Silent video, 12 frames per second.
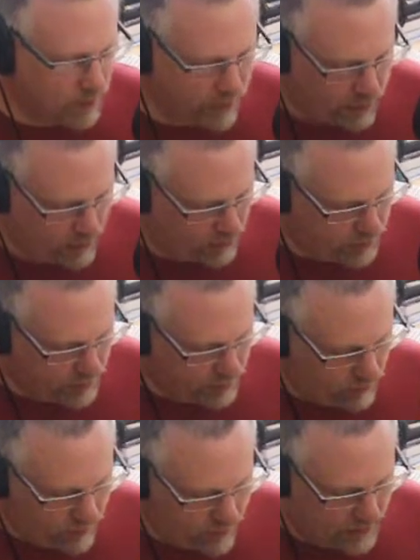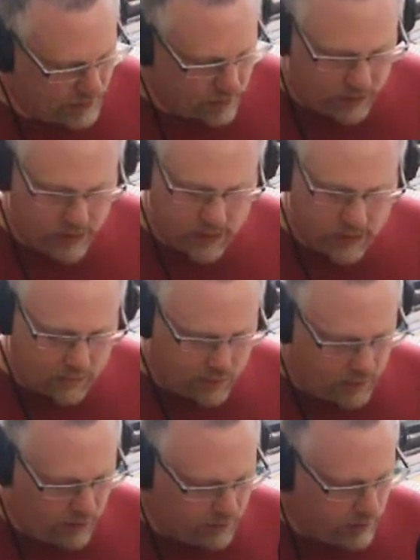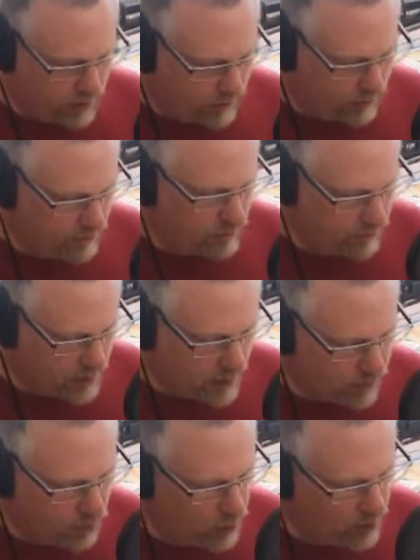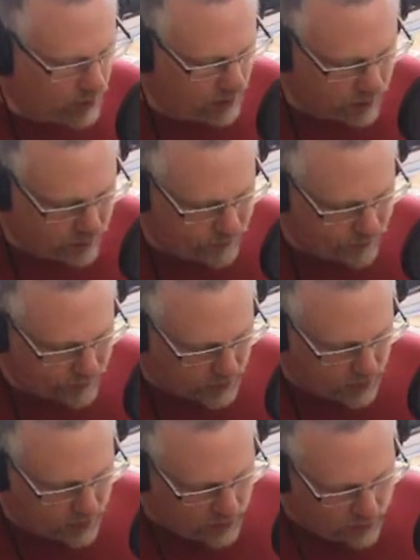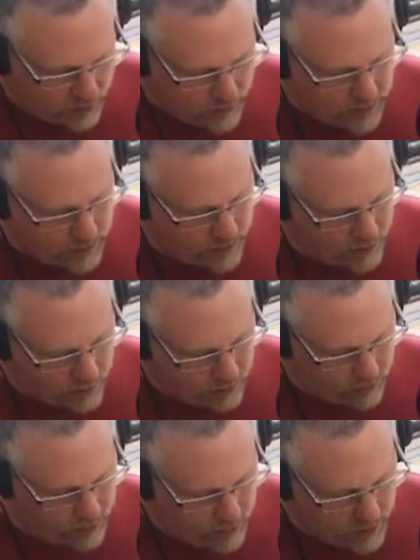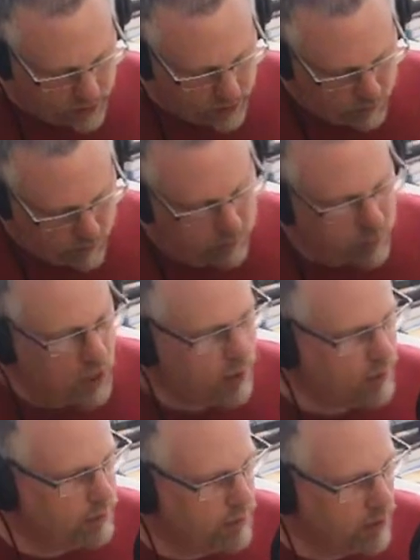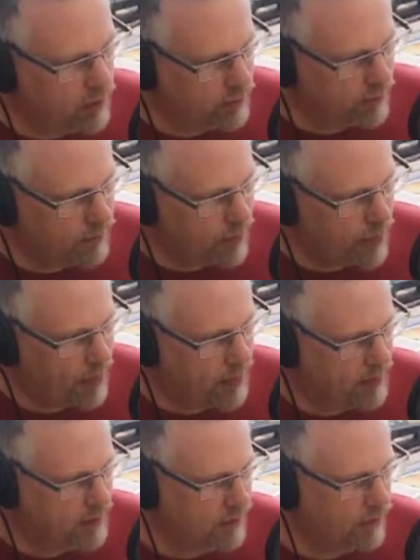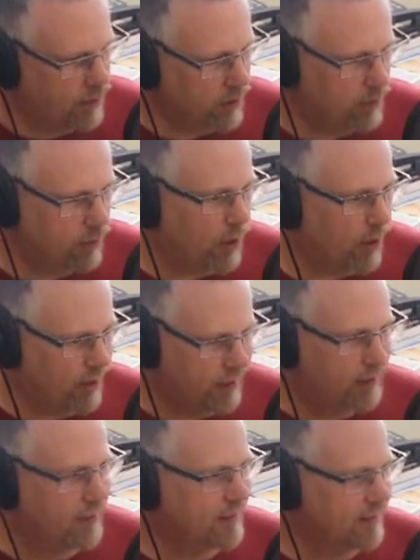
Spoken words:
The parallel printer was fast. So this had a parallel printer port on it. This had a 300 baud modem. So the word baud...